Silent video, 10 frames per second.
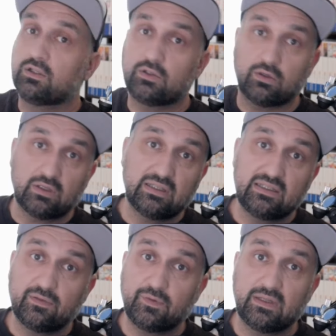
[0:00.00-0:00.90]
Totally
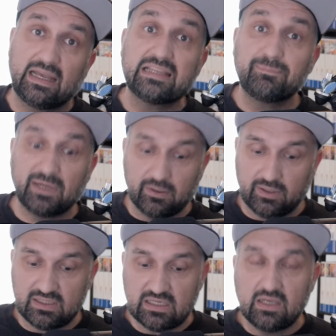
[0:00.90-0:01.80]
different
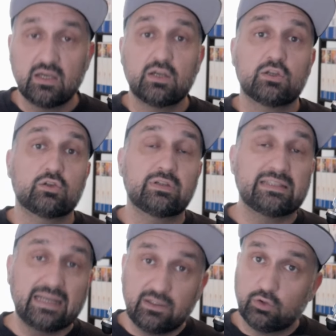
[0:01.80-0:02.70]
experience. So
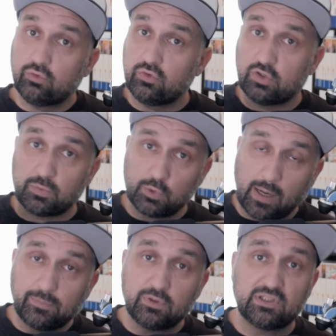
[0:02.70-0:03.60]
stay tuned,
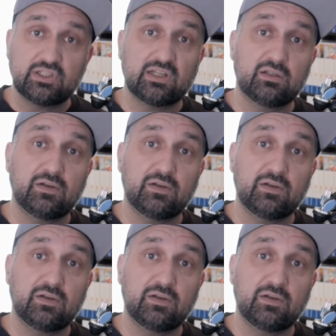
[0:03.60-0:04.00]
subscribe to the channel